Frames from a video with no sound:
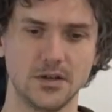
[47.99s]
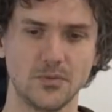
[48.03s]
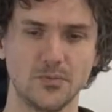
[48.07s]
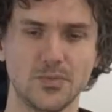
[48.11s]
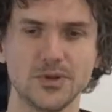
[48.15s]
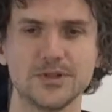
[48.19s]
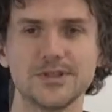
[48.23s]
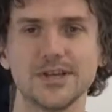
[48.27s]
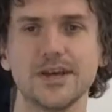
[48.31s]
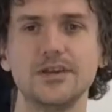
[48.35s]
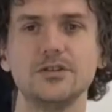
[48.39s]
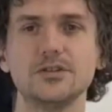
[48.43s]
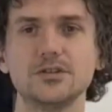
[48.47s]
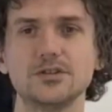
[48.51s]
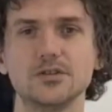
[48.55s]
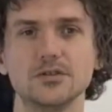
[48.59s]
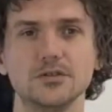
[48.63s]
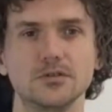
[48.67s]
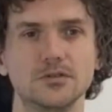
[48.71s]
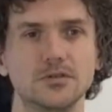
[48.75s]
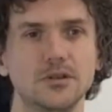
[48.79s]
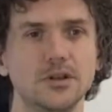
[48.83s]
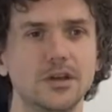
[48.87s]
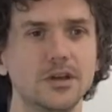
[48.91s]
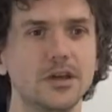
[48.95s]

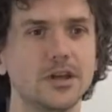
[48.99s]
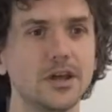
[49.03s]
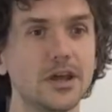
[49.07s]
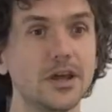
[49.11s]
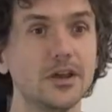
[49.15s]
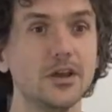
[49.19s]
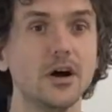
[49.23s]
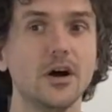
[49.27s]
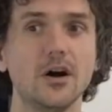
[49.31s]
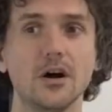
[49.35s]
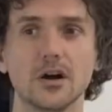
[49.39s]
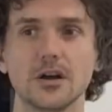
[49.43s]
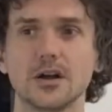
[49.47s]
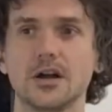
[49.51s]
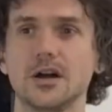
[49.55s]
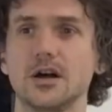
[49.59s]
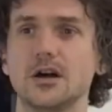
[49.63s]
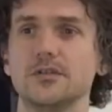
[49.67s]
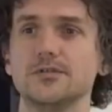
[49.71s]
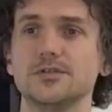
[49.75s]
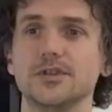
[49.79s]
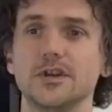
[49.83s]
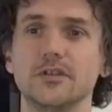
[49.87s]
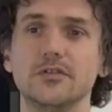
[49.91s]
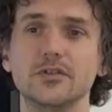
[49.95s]
potential in
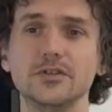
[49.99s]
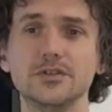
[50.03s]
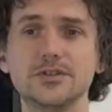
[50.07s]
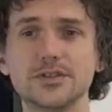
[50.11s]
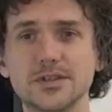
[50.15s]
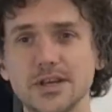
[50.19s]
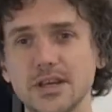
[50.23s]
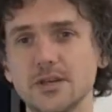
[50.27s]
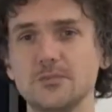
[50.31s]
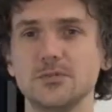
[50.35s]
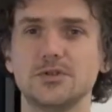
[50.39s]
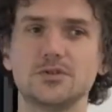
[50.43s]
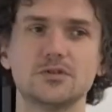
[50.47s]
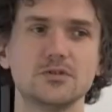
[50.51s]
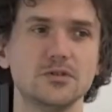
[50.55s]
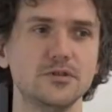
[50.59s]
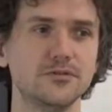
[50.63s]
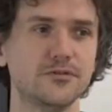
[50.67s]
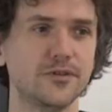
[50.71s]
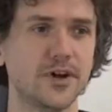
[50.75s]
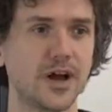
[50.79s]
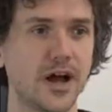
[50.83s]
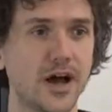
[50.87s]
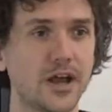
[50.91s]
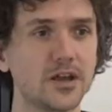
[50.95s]
archives, and the same is true
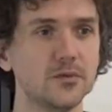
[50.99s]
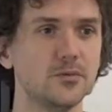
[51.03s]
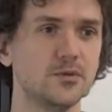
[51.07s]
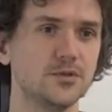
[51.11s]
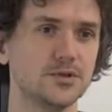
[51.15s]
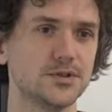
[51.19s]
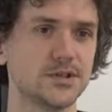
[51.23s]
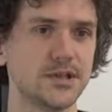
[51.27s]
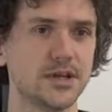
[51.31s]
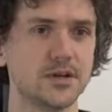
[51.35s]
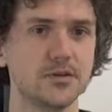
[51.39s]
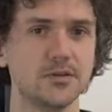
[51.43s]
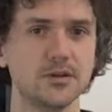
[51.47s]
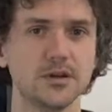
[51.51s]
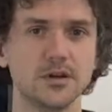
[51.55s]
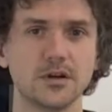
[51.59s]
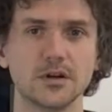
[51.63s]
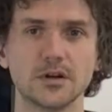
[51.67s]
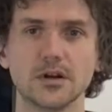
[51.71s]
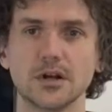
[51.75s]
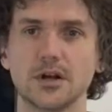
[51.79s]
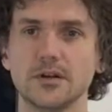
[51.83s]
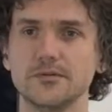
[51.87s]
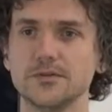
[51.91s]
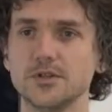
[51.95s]
for animal sound
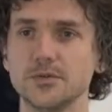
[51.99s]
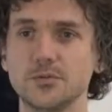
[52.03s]
archives.